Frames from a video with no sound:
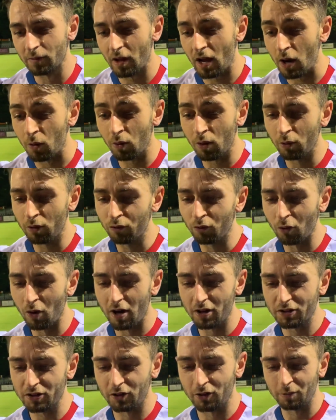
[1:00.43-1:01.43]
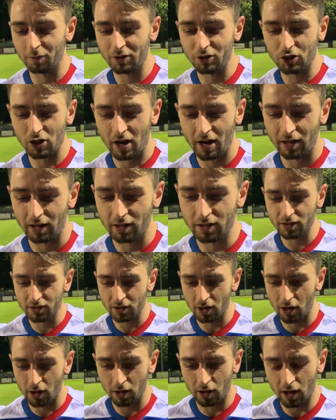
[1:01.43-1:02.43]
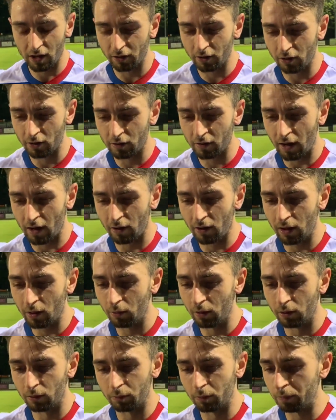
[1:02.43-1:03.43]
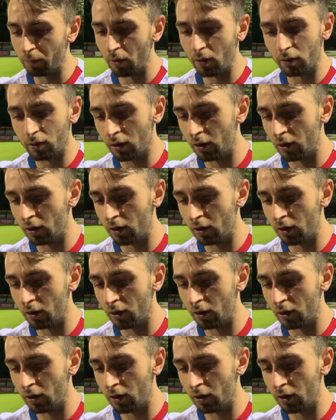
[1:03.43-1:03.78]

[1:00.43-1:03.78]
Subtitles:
Well, we've worked on them in training, so I had no doubt that we would put